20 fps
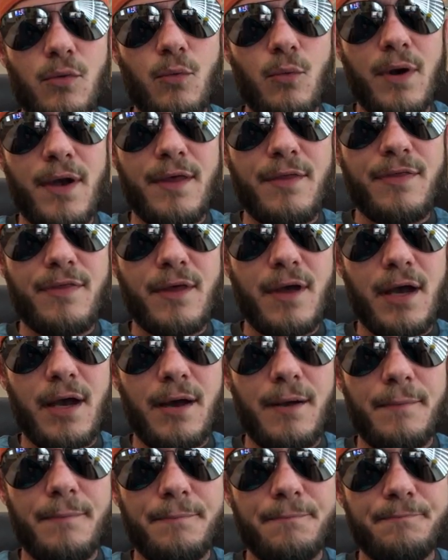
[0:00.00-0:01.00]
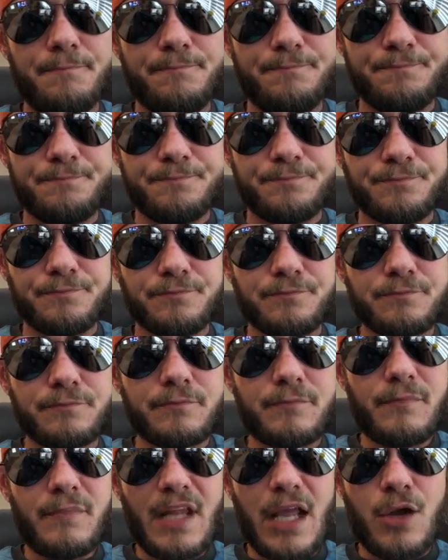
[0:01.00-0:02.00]
with
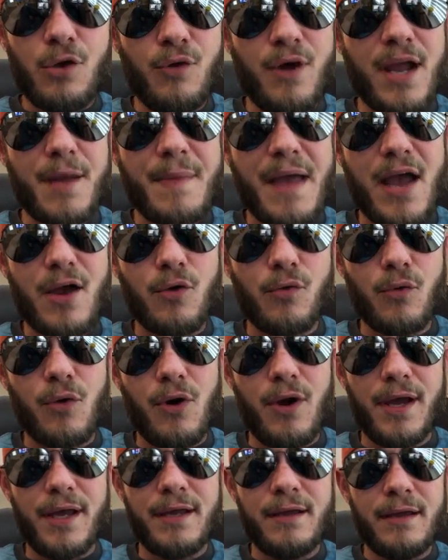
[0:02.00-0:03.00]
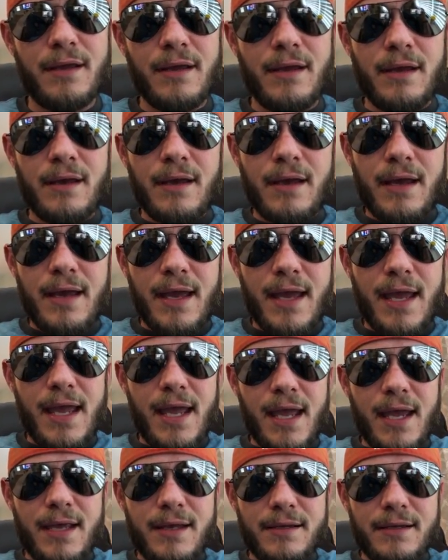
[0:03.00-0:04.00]
Greg McElroy.
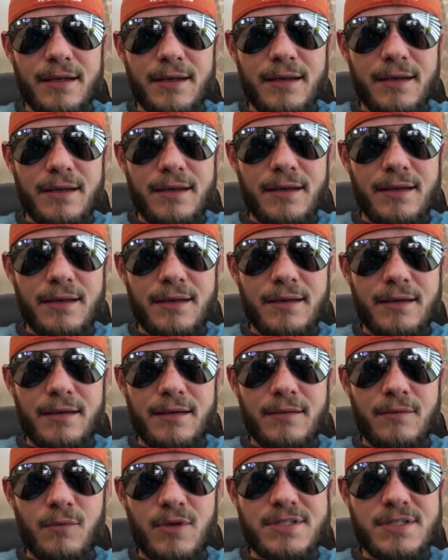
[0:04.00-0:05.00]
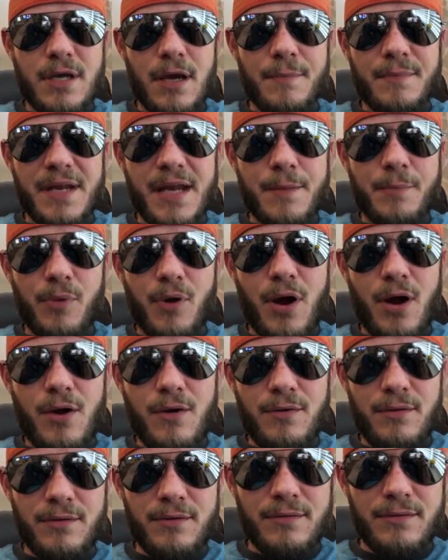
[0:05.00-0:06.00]
And what's up, Nick Bro?